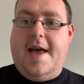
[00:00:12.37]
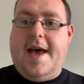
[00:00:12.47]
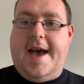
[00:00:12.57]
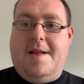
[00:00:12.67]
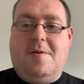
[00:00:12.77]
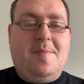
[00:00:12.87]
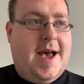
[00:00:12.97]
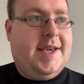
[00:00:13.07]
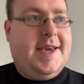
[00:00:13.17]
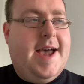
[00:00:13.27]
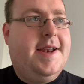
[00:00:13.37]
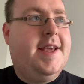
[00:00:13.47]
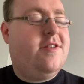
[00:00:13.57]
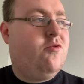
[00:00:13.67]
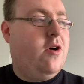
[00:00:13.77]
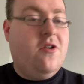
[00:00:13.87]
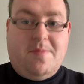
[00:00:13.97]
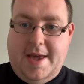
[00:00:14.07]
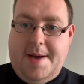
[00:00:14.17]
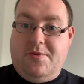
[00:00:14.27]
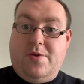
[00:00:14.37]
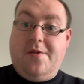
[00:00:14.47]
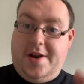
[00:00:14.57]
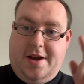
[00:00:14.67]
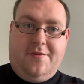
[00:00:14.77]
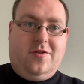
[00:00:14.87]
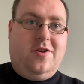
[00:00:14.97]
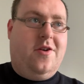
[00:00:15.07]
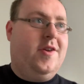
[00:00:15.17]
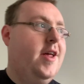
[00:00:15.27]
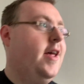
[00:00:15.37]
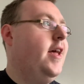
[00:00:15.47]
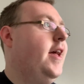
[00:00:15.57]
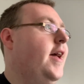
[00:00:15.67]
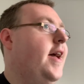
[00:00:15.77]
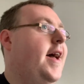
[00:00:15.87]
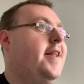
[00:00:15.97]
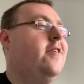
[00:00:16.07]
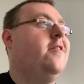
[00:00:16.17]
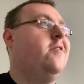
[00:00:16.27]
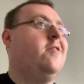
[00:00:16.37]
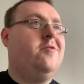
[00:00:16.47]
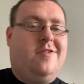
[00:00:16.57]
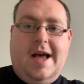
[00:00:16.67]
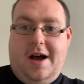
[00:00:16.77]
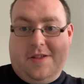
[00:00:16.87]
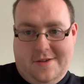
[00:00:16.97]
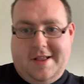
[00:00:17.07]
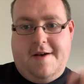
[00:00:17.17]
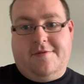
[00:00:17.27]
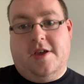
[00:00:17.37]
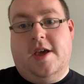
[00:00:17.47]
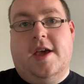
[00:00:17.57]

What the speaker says: And we're back again. It's 12 p.m, 12 in the afternoon, and this is something I just left